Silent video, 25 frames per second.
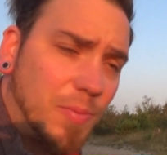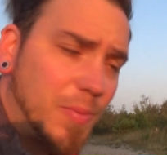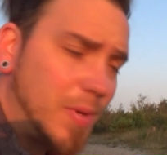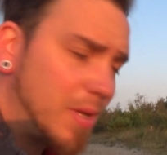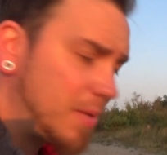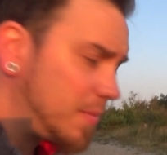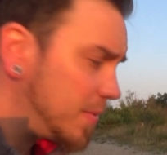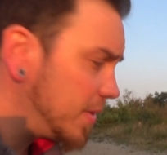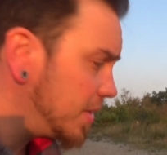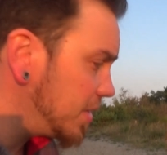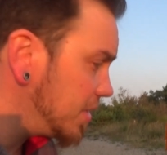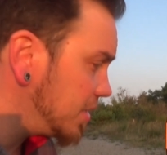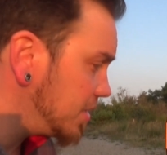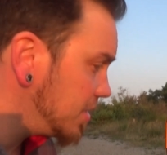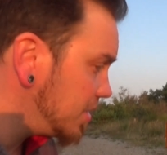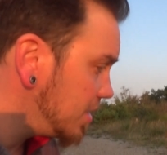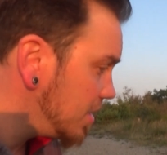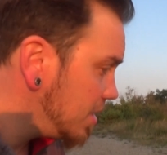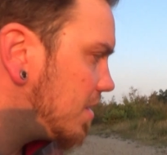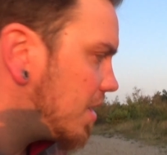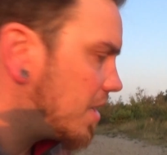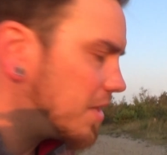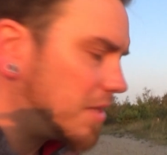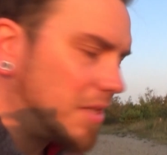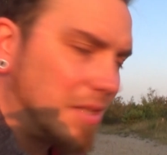millimeters.
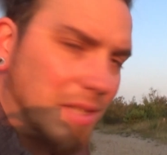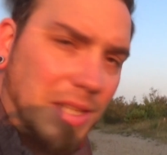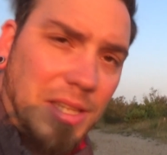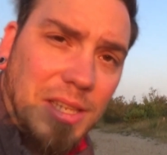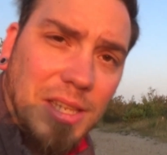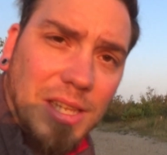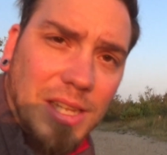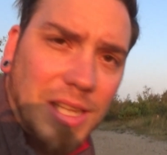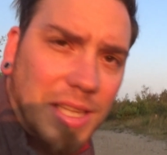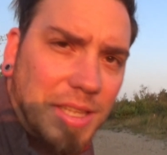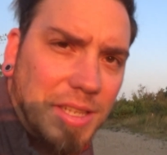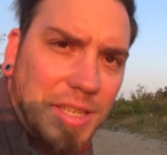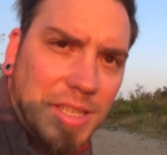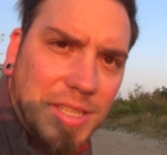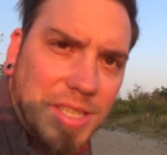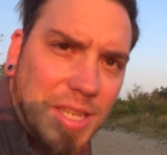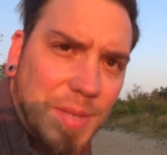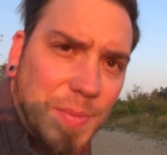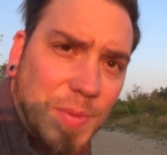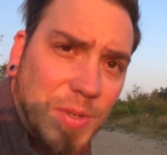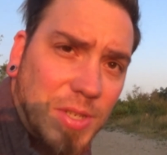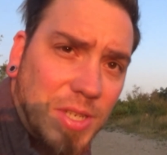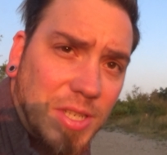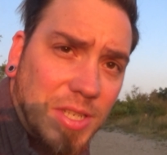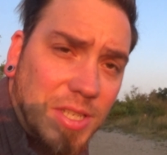And the detail in this
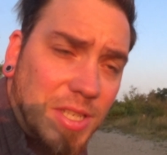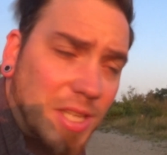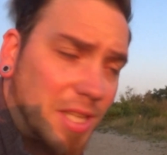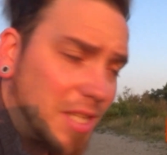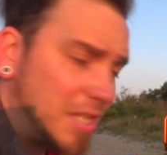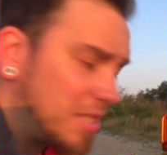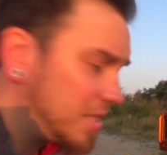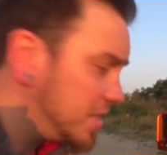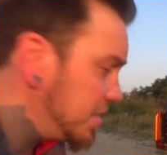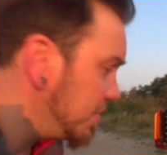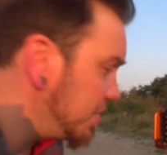image it's